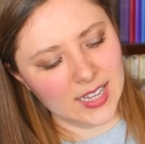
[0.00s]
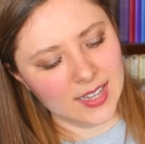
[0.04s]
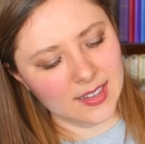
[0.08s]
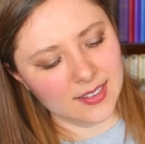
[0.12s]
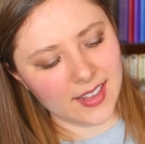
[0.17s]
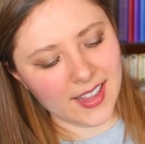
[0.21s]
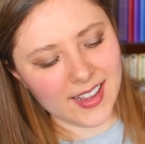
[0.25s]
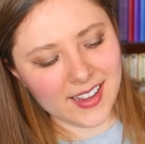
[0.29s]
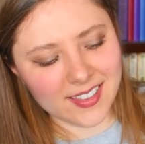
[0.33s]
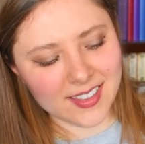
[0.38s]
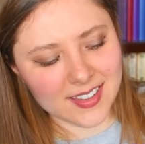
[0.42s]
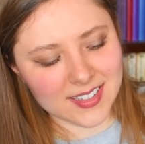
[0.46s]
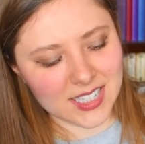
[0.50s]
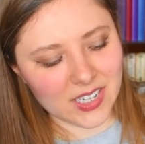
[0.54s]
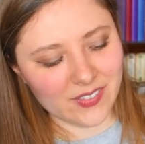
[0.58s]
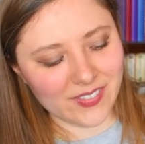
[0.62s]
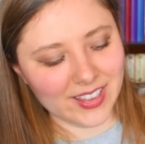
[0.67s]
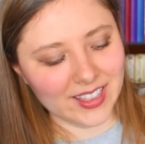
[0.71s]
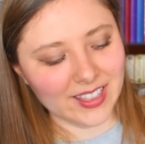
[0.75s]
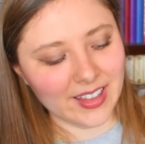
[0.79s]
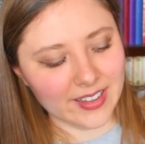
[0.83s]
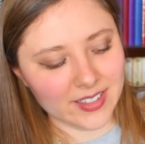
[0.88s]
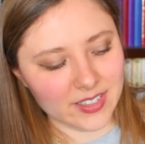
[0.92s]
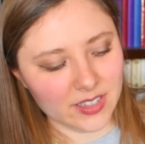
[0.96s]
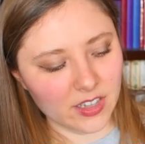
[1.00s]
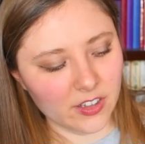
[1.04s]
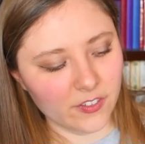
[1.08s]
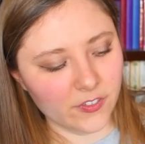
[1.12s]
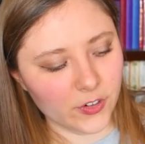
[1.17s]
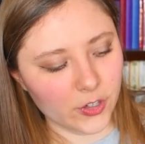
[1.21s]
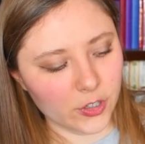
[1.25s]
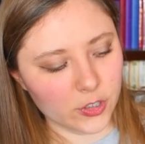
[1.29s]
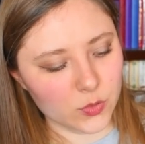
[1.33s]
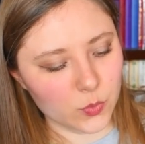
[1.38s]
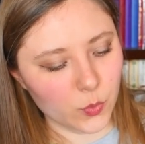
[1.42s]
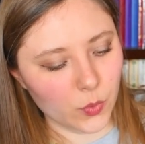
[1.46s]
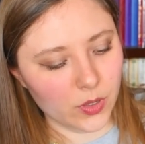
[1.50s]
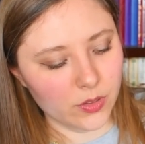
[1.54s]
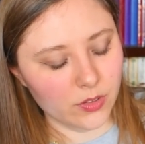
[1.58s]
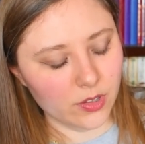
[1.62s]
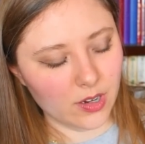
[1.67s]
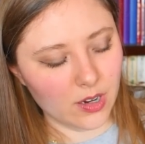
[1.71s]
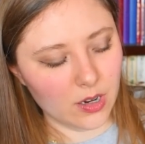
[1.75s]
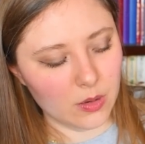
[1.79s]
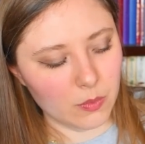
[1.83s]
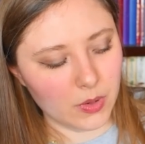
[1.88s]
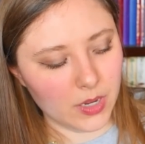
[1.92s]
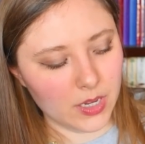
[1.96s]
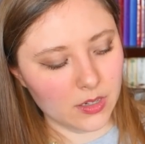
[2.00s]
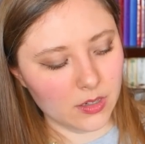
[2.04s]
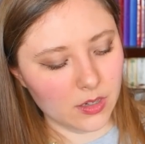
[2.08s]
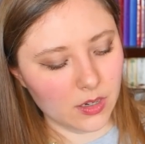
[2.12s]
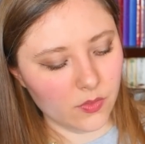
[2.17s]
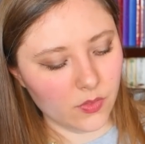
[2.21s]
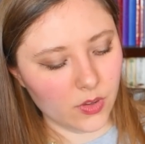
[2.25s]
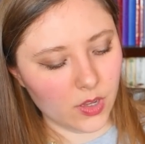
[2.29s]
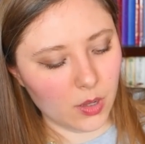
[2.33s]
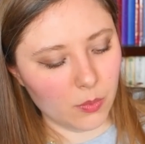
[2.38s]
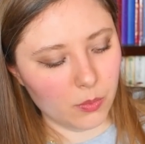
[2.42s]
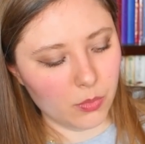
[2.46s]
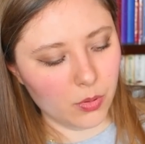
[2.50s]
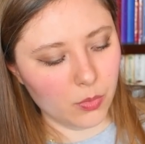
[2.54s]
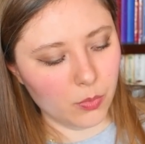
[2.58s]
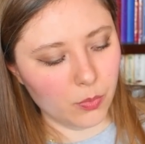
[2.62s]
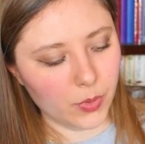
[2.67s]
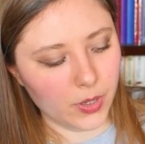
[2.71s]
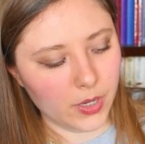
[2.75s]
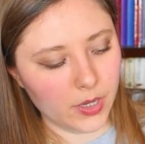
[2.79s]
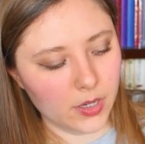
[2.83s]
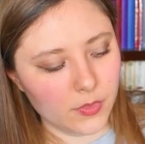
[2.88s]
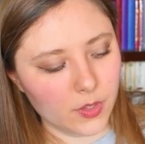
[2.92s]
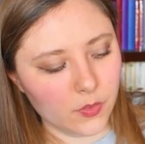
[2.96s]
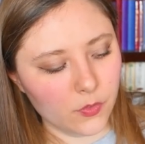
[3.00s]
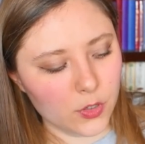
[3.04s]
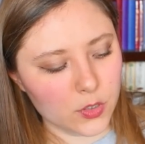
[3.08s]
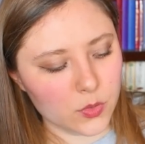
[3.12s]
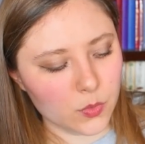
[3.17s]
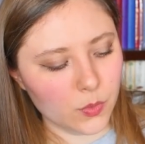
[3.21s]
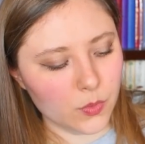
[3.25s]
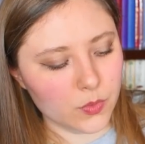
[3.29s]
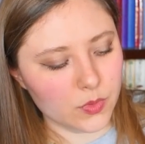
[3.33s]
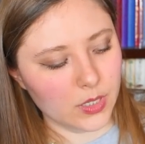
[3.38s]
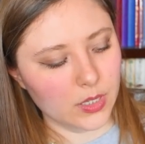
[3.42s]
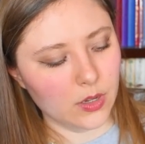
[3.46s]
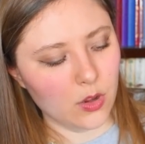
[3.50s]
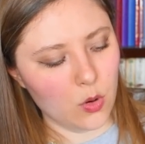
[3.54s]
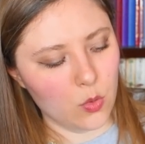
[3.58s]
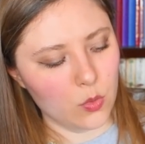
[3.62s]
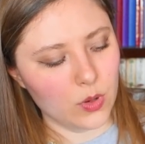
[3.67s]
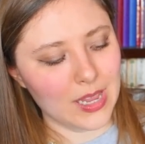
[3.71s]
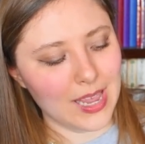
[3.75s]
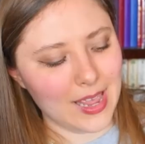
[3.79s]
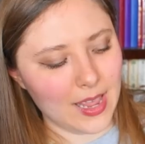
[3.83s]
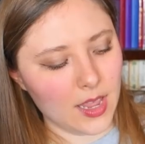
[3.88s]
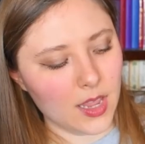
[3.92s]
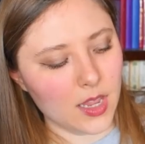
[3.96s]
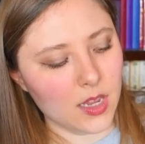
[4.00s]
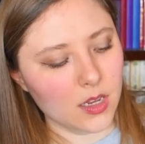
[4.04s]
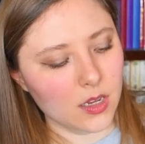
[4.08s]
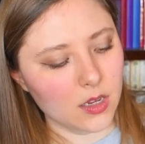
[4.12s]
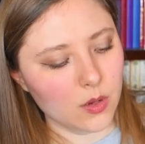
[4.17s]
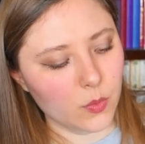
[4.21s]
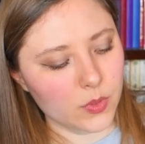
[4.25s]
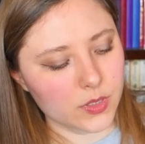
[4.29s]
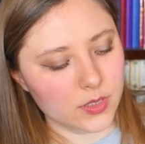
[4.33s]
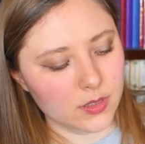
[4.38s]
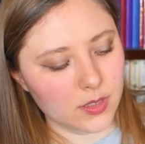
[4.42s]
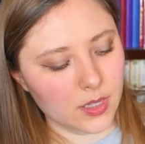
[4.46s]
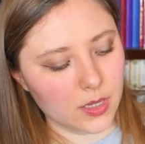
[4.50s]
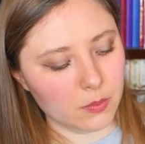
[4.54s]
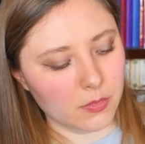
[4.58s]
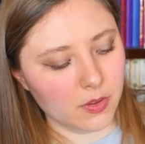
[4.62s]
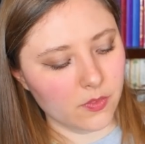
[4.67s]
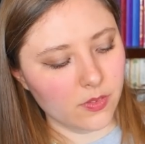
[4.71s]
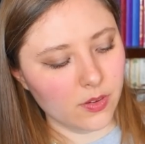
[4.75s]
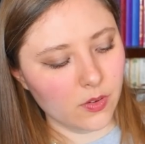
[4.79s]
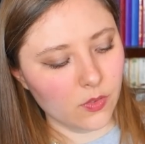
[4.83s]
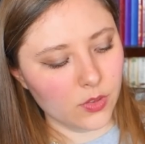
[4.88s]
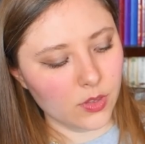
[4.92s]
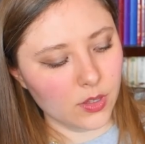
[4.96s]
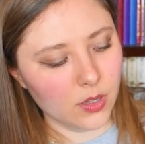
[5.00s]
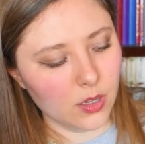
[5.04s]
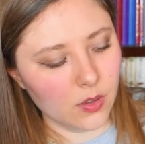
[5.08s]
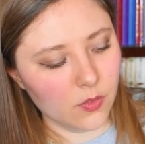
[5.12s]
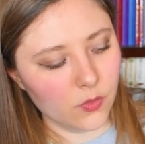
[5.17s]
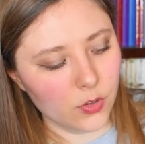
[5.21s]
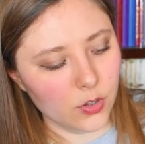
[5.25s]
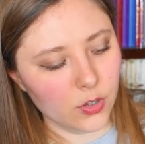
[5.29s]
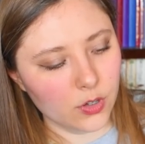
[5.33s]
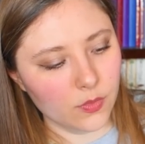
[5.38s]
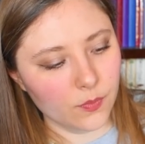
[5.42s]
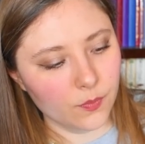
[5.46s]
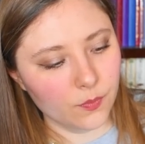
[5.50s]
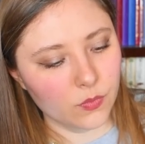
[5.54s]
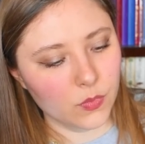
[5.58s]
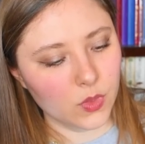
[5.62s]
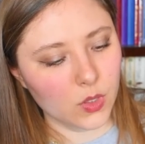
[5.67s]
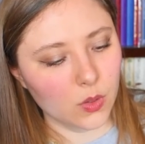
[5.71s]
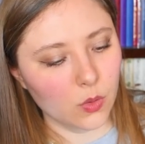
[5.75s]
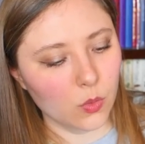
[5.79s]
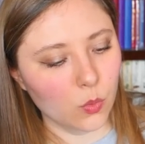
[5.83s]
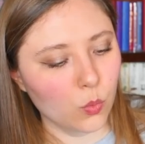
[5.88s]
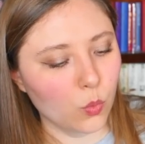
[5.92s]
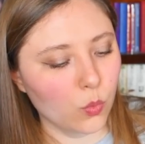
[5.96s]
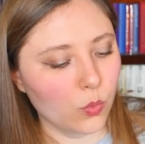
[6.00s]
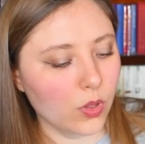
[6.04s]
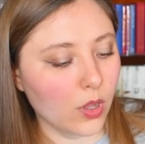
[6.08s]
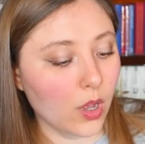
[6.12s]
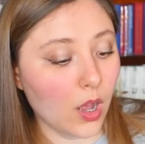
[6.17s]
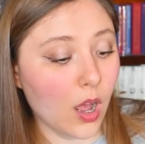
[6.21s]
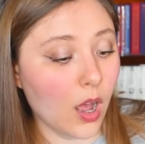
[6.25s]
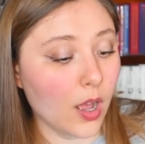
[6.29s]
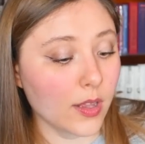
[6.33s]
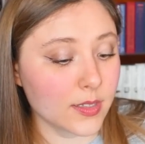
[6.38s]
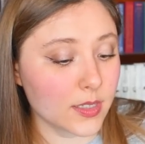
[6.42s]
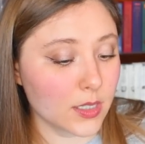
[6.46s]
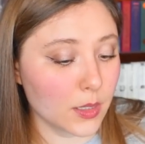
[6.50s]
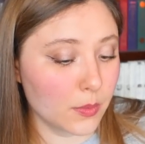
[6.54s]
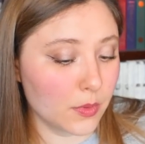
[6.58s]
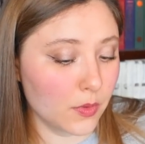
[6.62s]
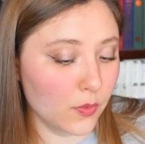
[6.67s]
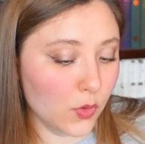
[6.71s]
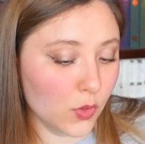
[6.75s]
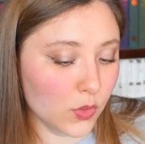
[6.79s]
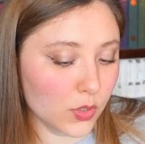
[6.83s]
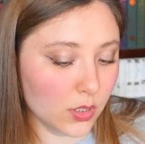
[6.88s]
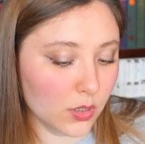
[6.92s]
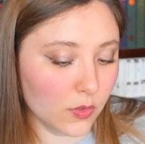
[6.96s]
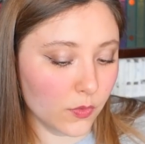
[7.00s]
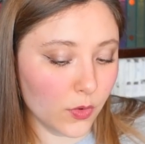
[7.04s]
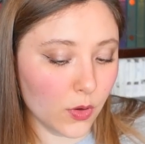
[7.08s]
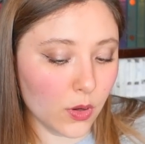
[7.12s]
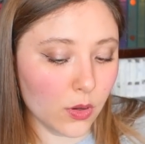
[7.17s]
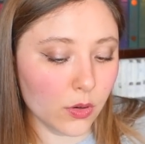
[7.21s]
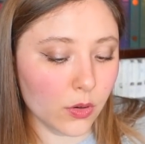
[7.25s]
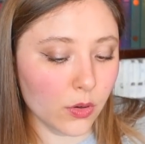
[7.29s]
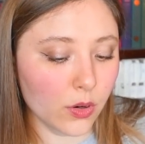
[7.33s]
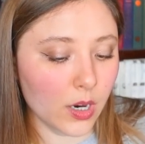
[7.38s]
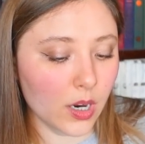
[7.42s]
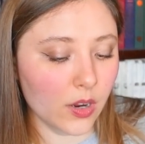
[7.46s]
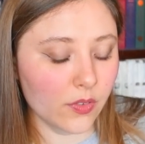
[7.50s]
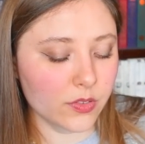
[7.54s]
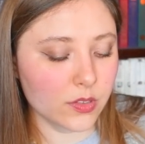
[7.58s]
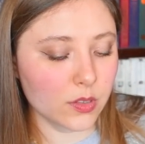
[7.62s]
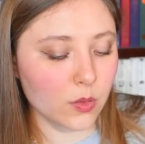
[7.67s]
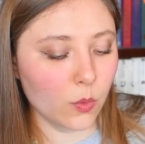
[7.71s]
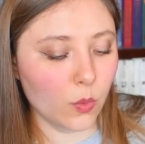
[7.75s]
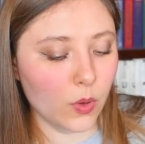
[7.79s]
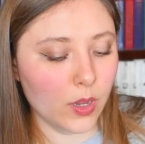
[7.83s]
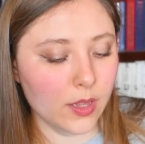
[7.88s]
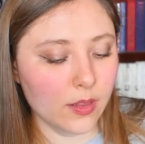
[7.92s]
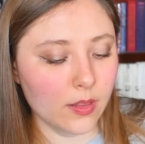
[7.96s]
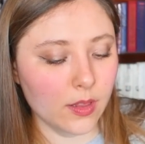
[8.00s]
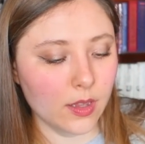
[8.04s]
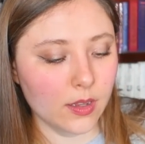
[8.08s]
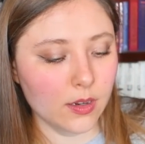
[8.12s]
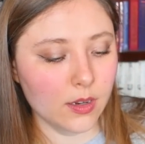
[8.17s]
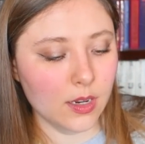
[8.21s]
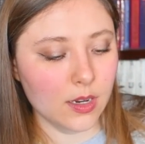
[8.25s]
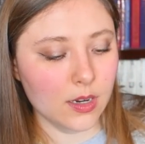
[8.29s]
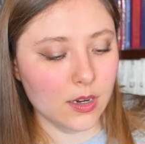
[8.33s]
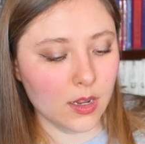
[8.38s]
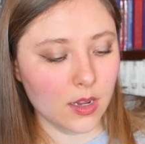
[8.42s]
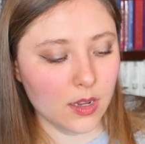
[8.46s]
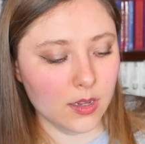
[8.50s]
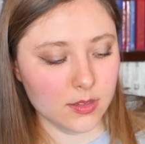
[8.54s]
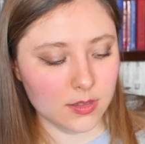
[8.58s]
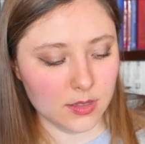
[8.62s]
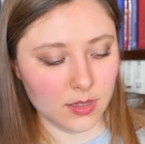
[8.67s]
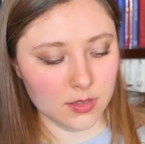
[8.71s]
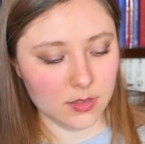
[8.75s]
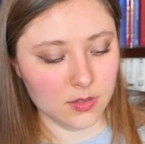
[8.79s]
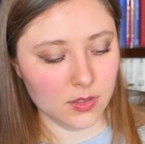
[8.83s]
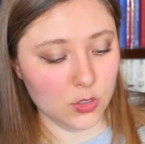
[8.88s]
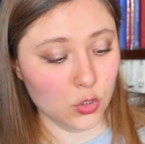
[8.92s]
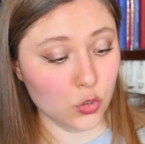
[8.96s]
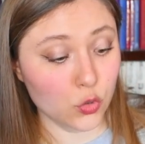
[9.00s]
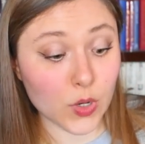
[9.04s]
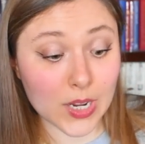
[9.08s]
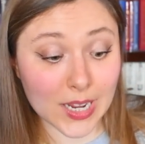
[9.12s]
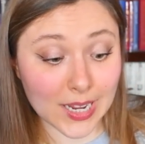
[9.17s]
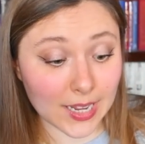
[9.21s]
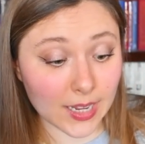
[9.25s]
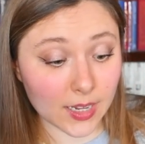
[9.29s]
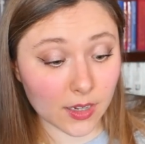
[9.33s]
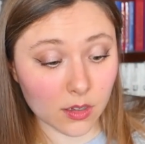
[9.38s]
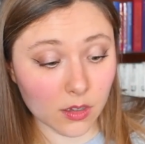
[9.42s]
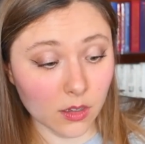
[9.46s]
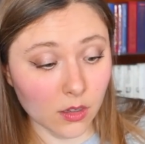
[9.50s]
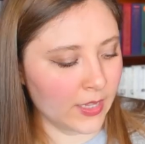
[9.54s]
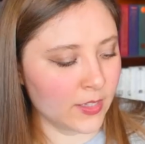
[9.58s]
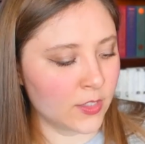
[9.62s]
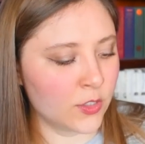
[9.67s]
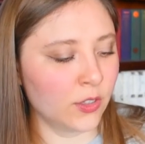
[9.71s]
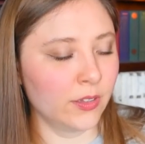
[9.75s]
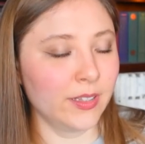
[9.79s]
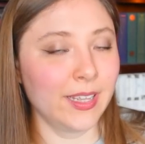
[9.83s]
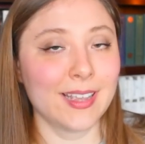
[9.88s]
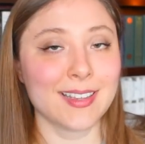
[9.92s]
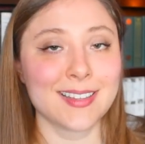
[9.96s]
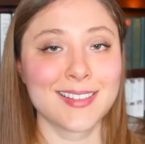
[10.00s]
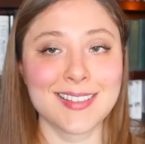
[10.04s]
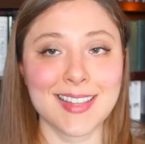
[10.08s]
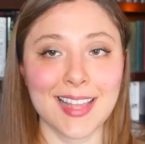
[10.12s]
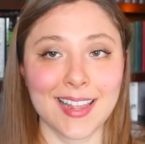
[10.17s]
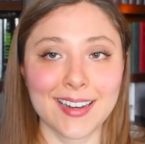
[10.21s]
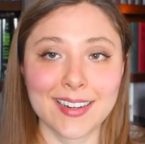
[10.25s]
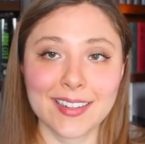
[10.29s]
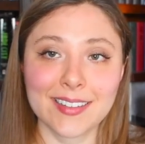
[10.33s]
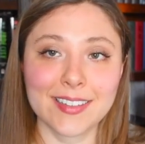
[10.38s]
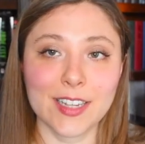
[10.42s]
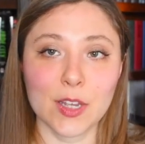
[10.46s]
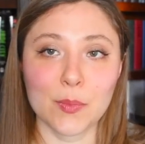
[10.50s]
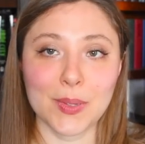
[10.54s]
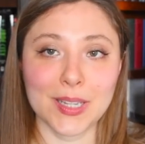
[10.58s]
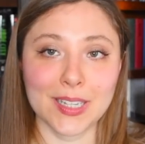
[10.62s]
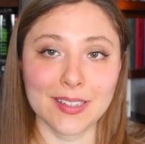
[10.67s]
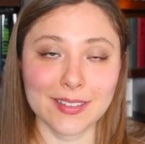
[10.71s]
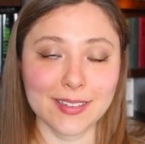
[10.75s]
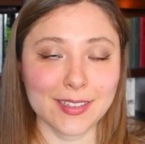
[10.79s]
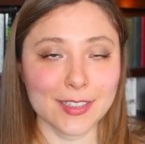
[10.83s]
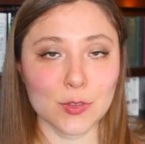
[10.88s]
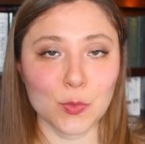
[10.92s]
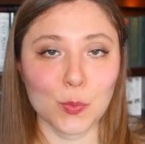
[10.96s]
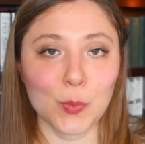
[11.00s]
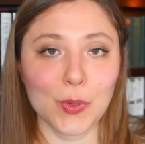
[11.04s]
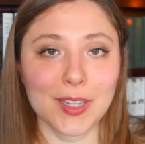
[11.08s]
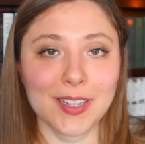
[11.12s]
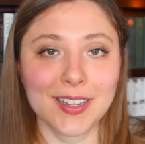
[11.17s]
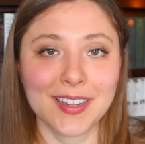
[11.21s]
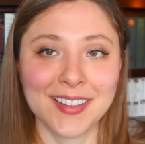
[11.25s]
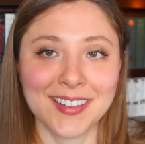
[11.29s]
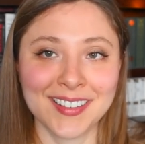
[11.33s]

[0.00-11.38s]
like this even less than the first one, then I might give up. But the first one was like okay. It wasn't like my favorite thing ever. The concept of using the photographs the way that he does is intriguing and certainly aesthetically appealing to me.